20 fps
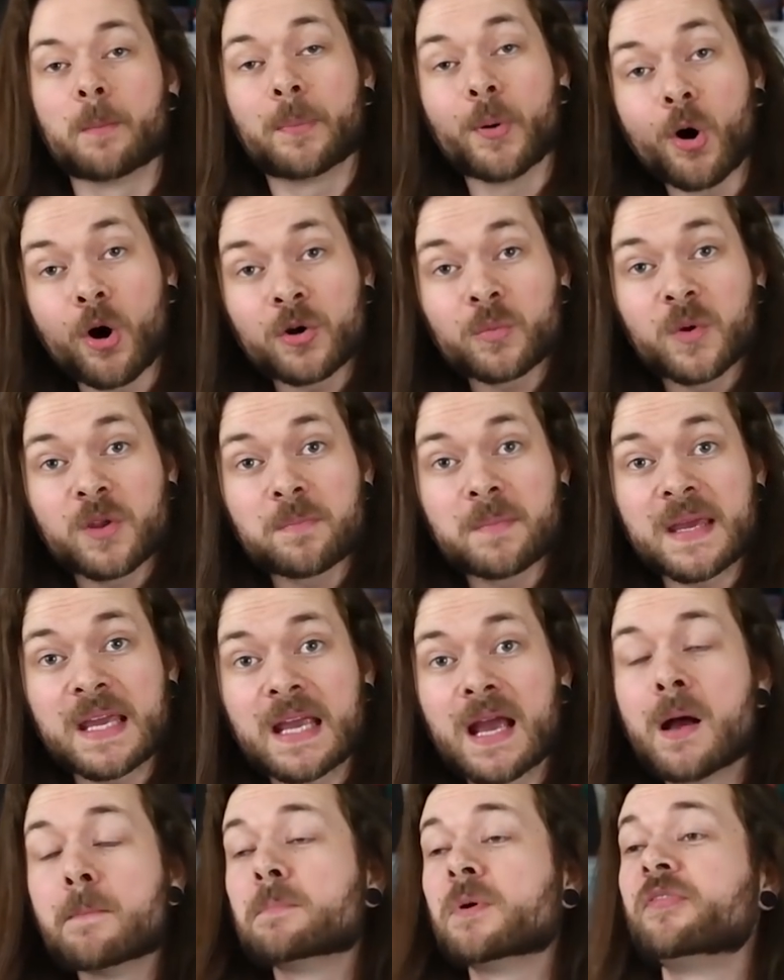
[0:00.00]
board with
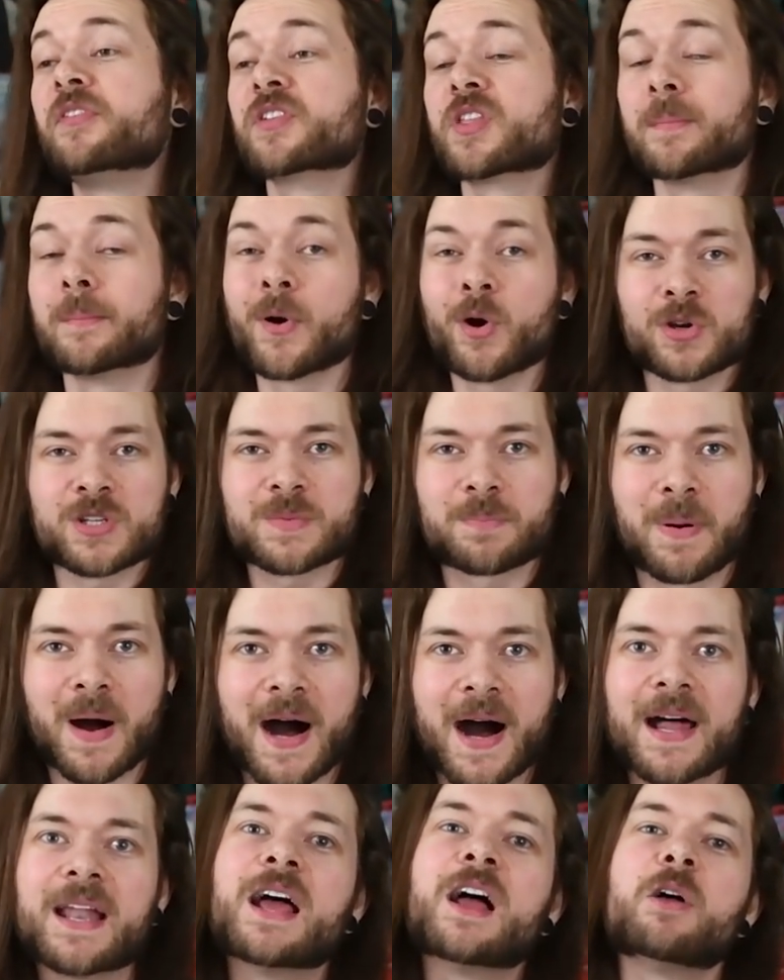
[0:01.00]
me, but for the most
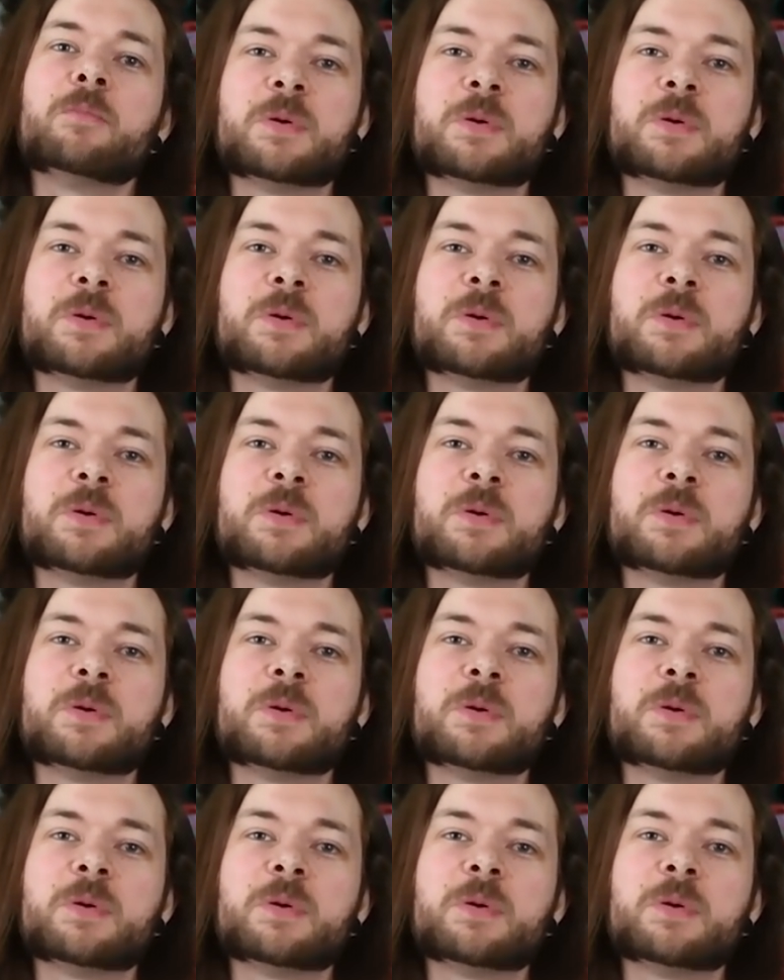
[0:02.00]
part,